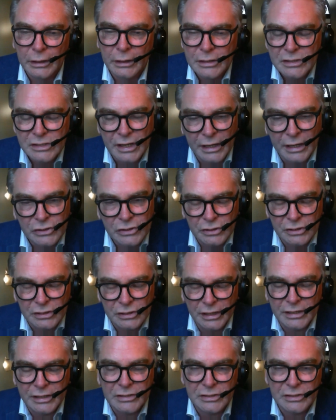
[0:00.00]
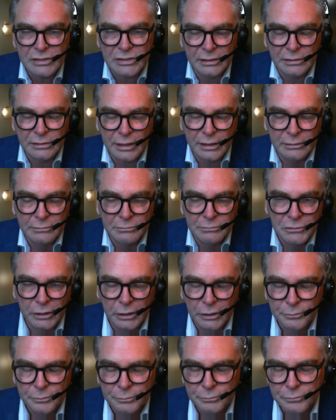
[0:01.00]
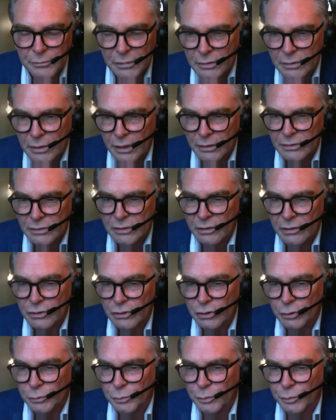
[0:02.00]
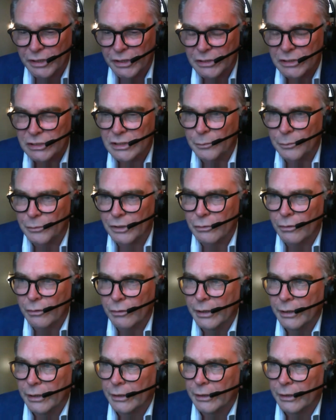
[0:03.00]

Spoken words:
sanctions lists, and so it should be to some degree.